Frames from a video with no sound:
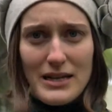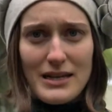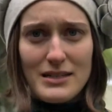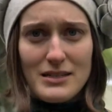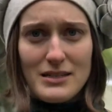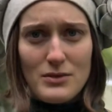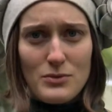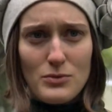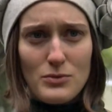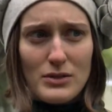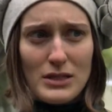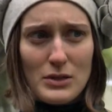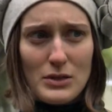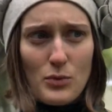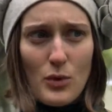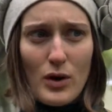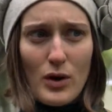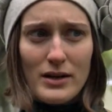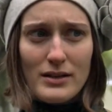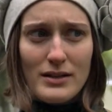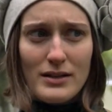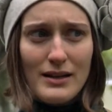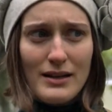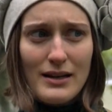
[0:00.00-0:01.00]
I didn't really
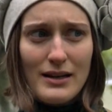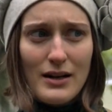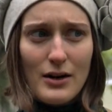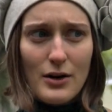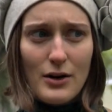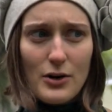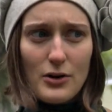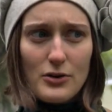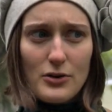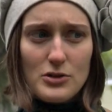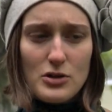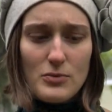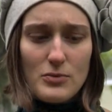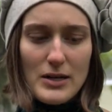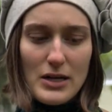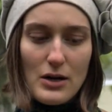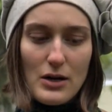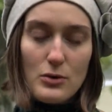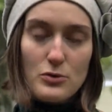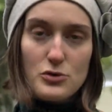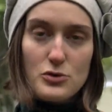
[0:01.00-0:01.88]
want her to be, oh,